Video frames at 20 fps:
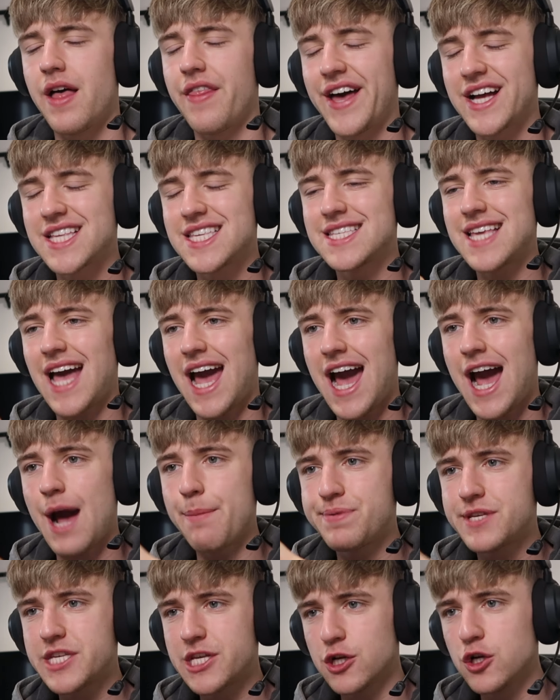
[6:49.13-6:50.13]
That is
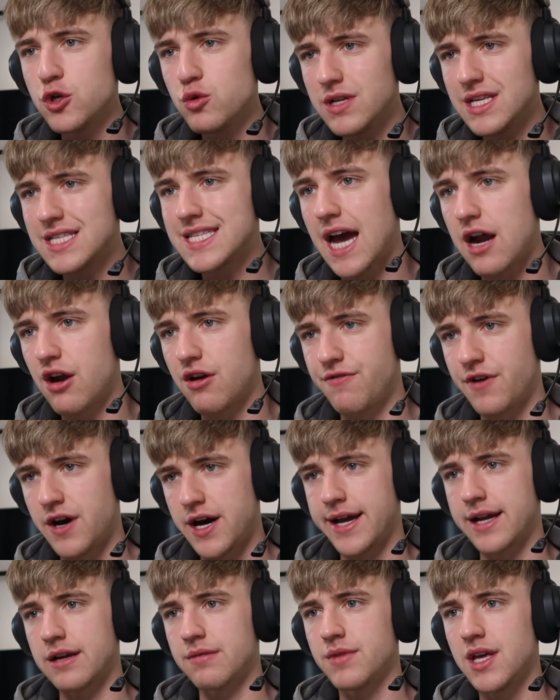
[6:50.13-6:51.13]
absolutely
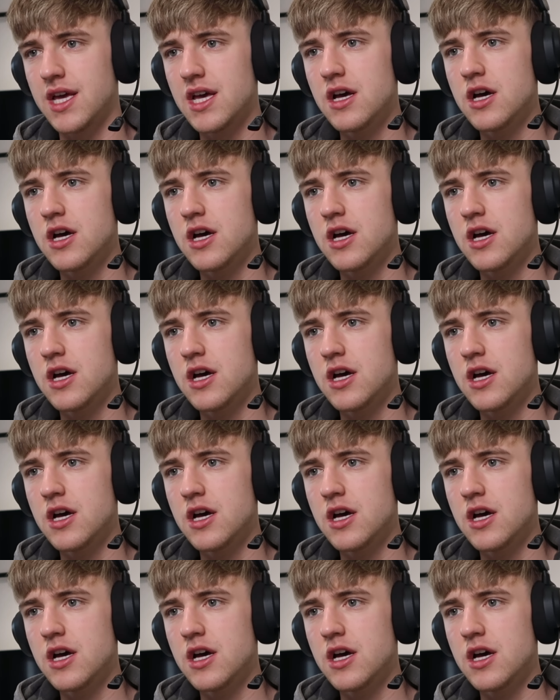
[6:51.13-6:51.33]
terrifying.